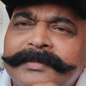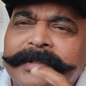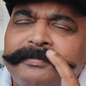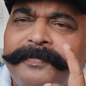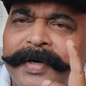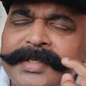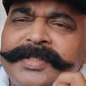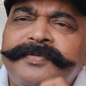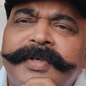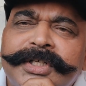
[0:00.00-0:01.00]
the
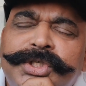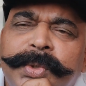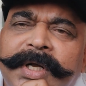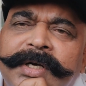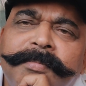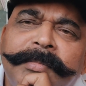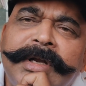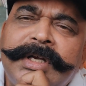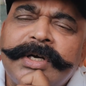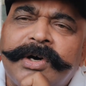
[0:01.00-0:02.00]
first virtual
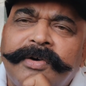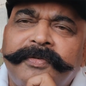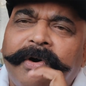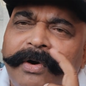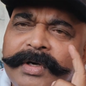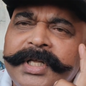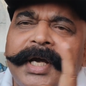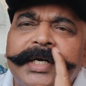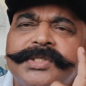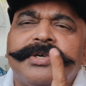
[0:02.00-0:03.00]
meeting of all the
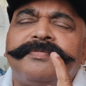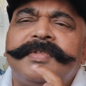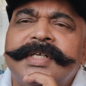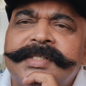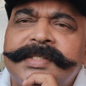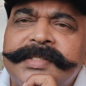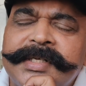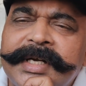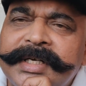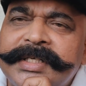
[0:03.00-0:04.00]
heads of
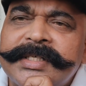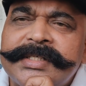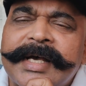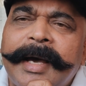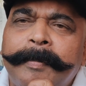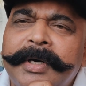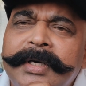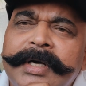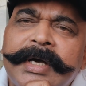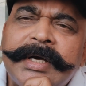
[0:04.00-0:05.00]
these nations
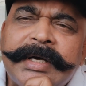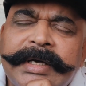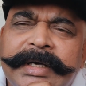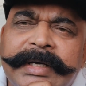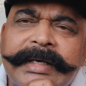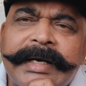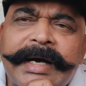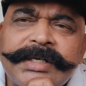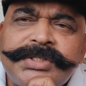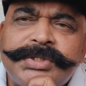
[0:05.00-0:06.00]
happened in
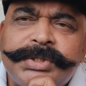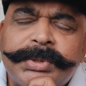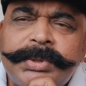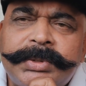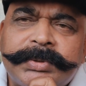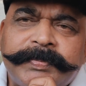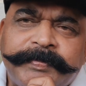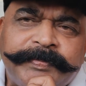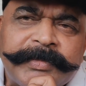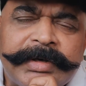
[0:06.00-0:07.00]
last June,
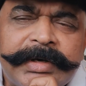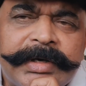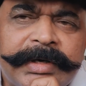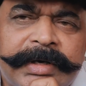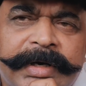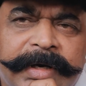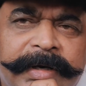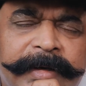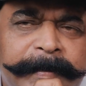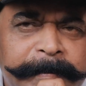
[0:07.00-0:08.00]

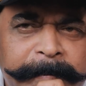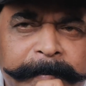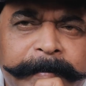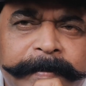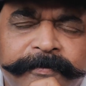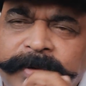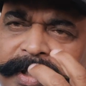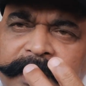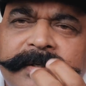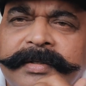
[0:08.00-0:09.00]
uh,
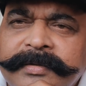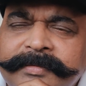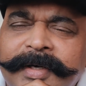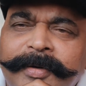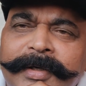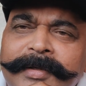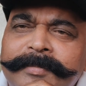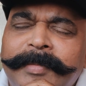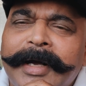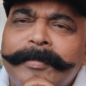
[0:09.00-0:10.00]
where our
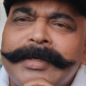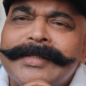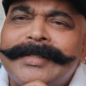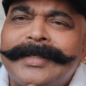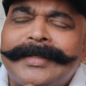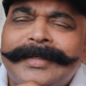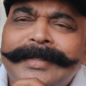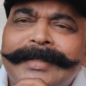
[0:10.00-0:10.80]
Prime Minister